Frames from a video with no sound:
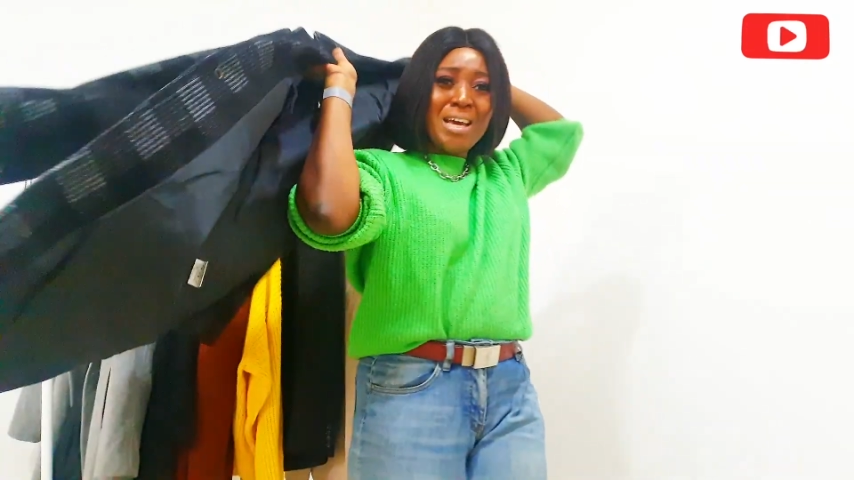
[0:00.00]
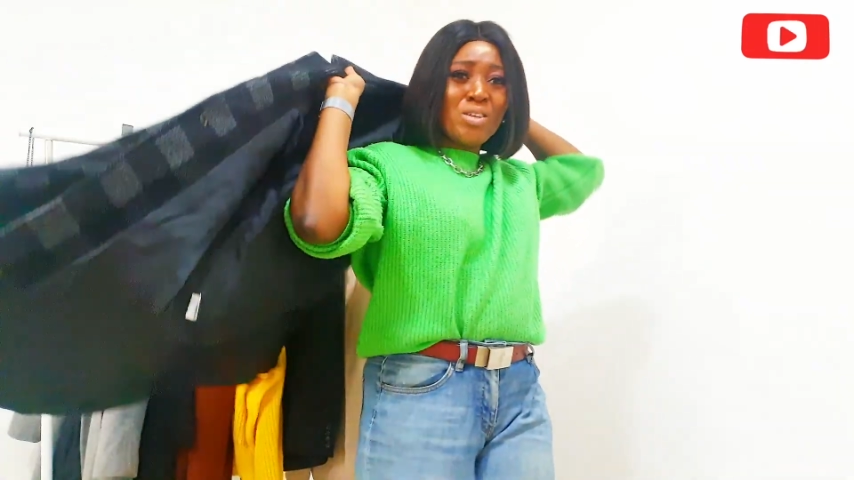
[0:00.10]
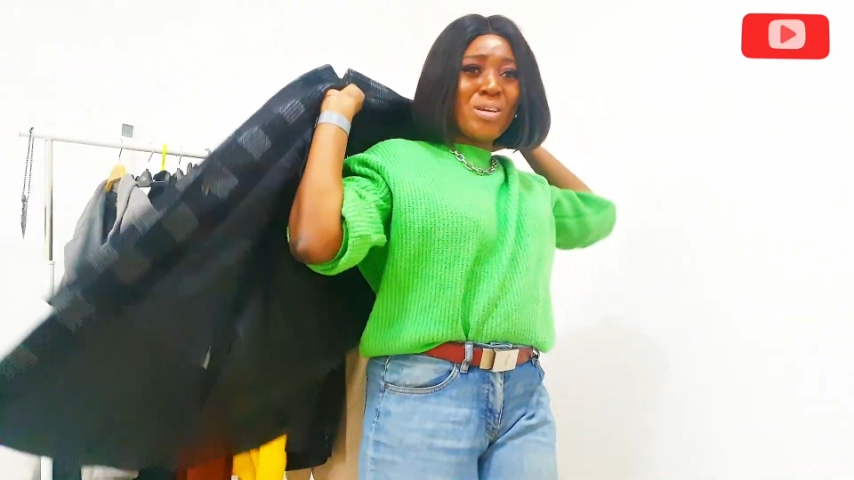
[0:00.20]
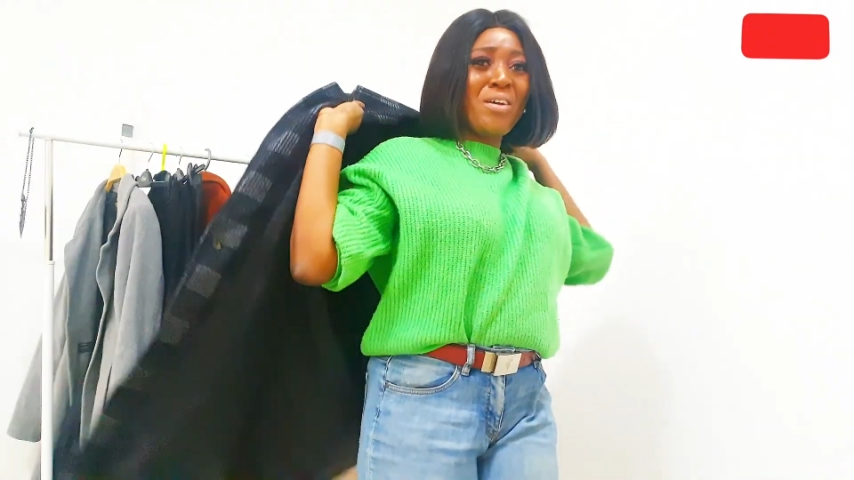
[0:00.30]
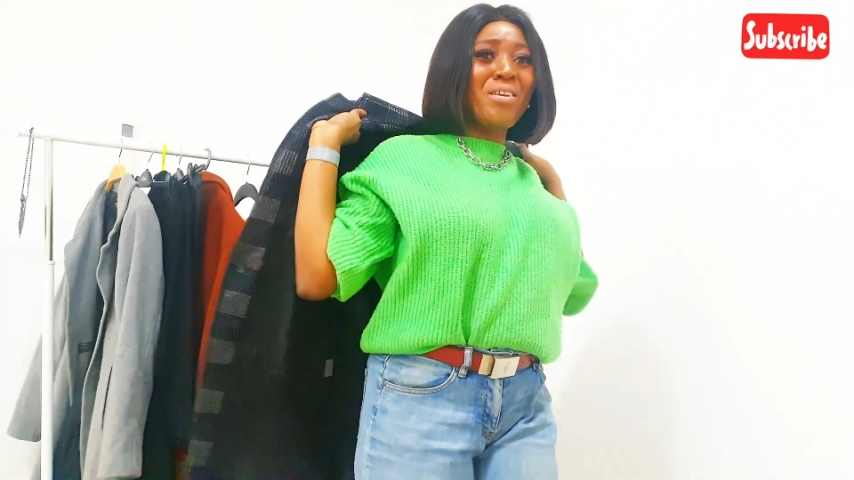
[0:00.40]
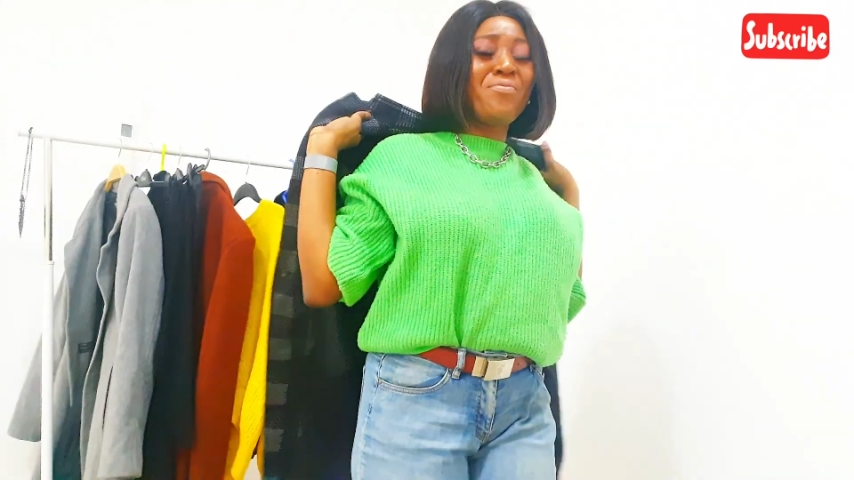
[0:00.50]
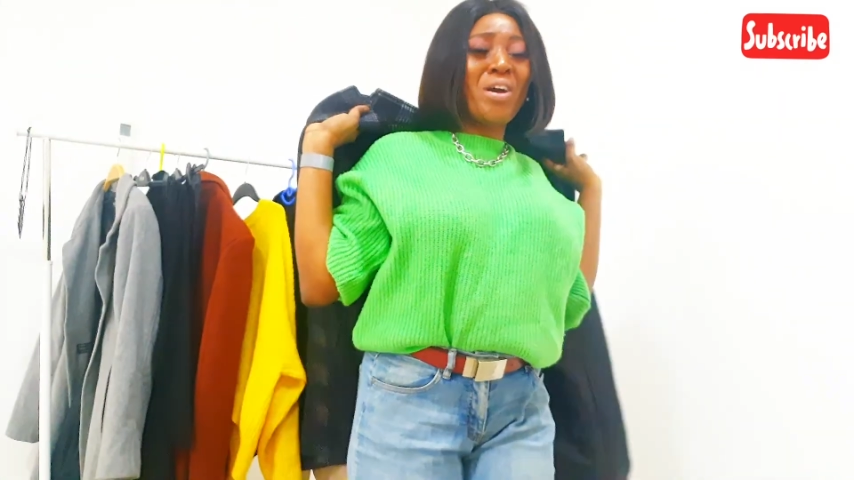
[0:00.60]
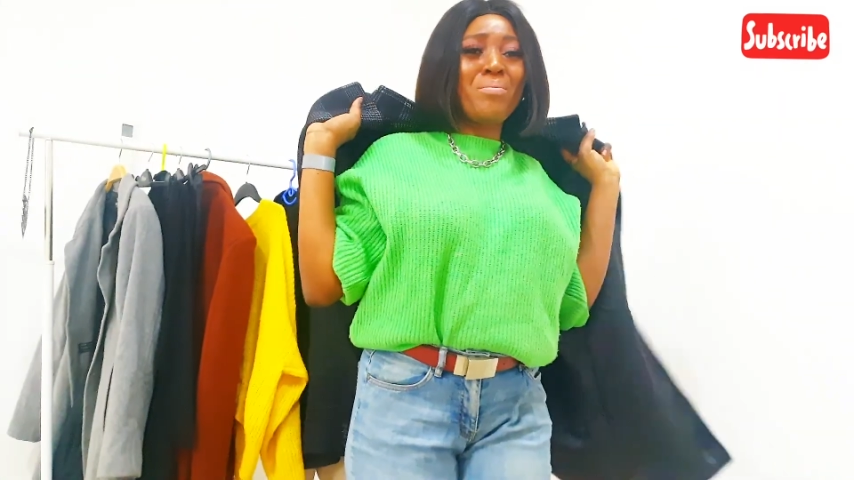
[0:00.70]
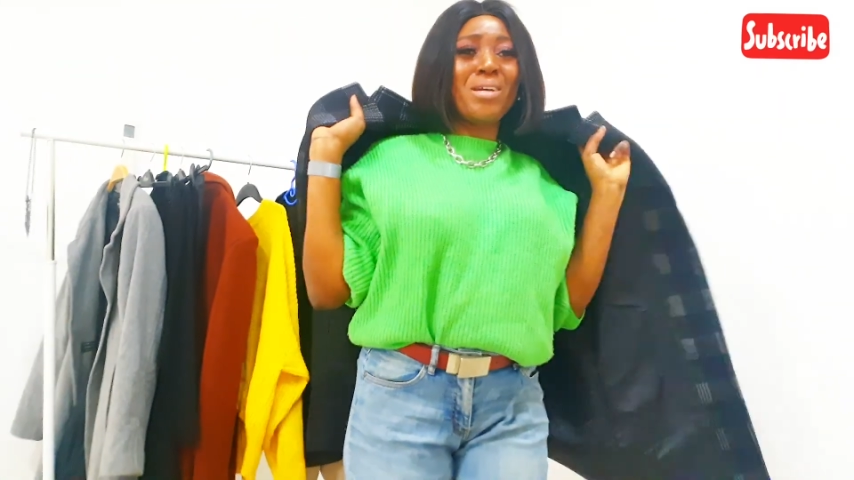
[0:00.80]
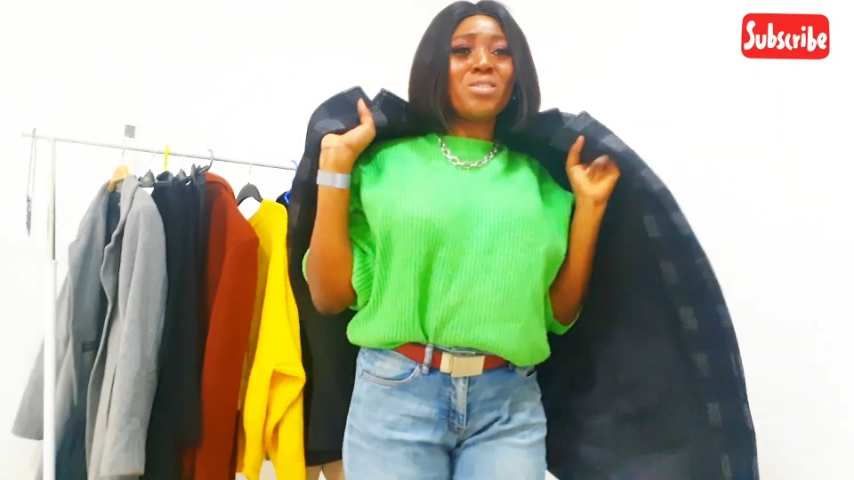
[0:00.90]
So I
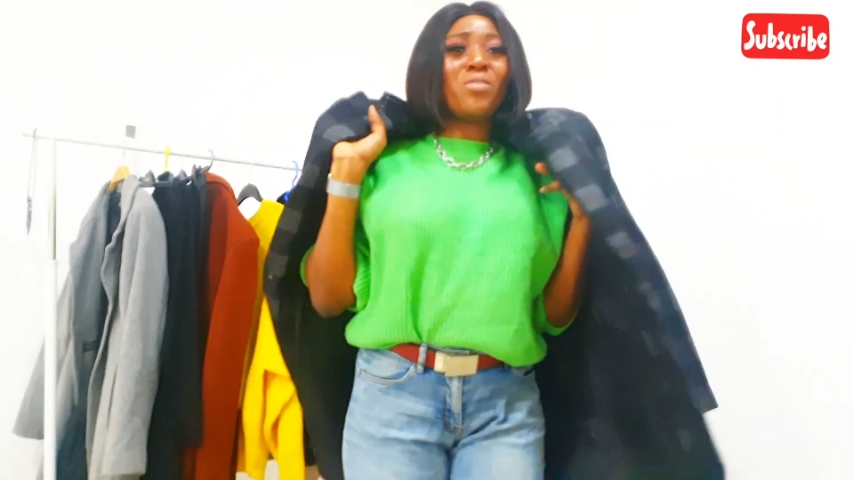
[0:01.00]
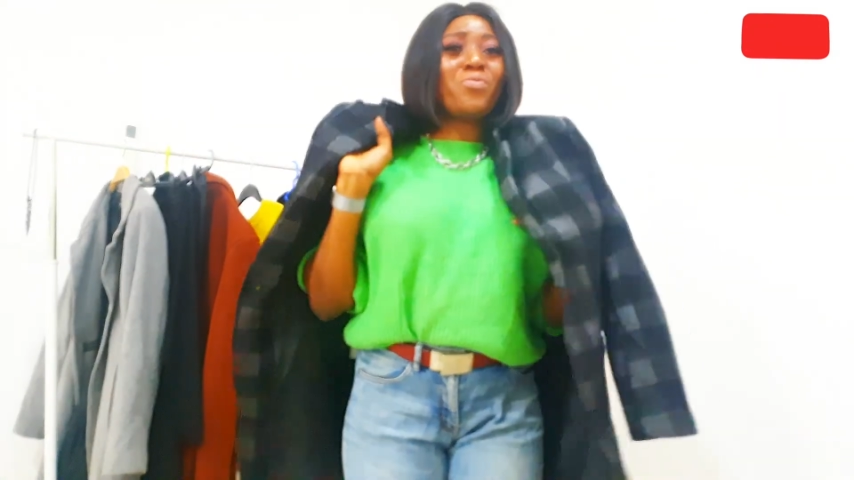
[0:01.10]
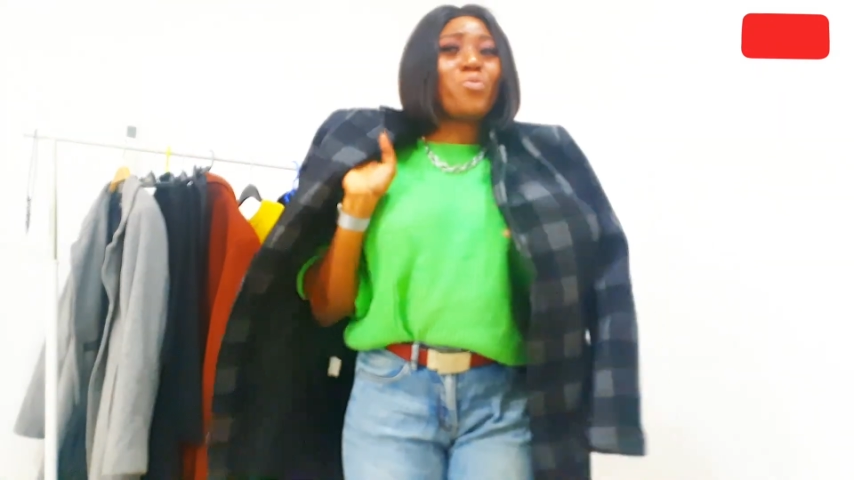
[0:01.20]
find myself